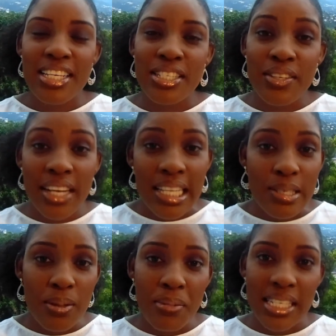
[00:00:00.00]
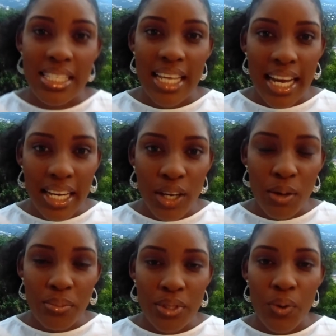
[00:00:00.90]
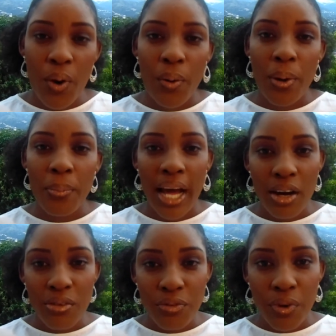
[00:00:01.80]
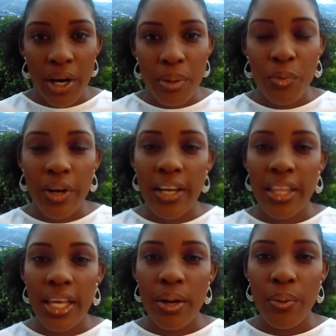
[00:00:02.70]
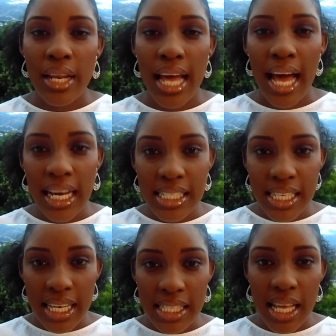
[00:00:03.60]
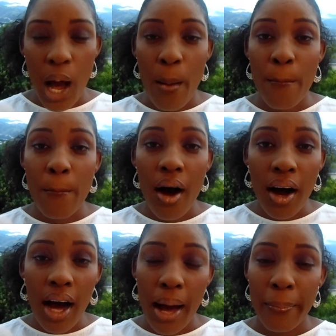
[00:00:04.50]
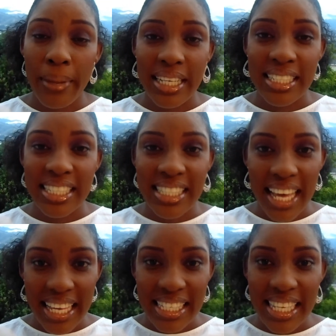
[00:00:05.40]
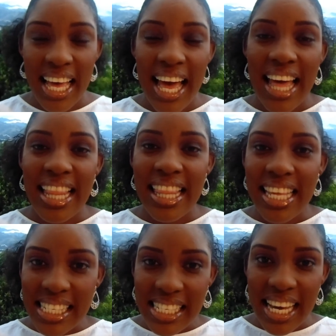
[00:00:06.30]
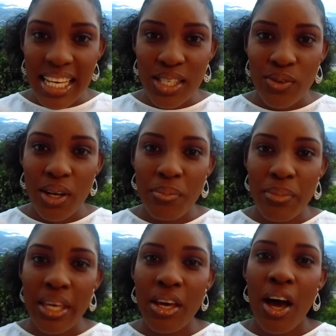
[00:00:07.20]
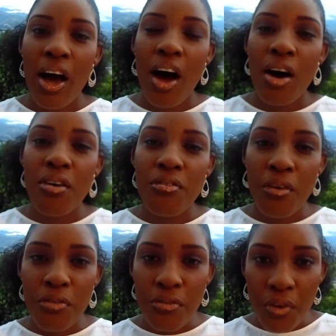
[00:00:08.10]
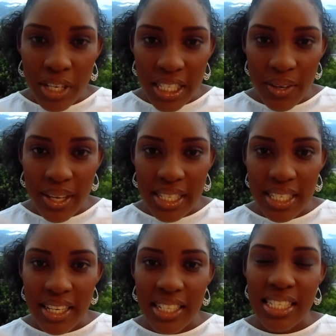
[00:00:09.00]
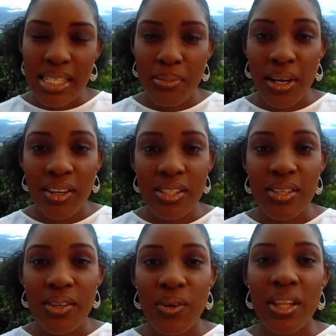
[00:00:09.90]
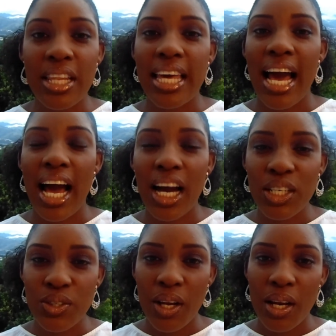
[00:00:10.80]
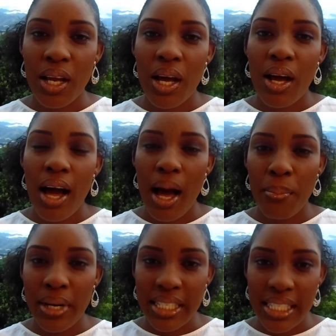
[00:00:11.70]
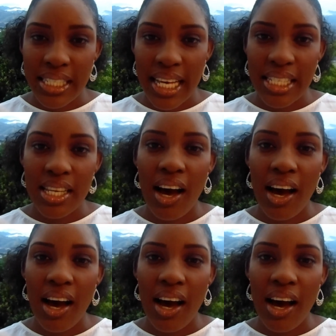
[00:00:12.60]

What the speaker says: Students will be signed up to our platform where they will access a mock ability test. This test will be for 40 questions similar to the actual ability test.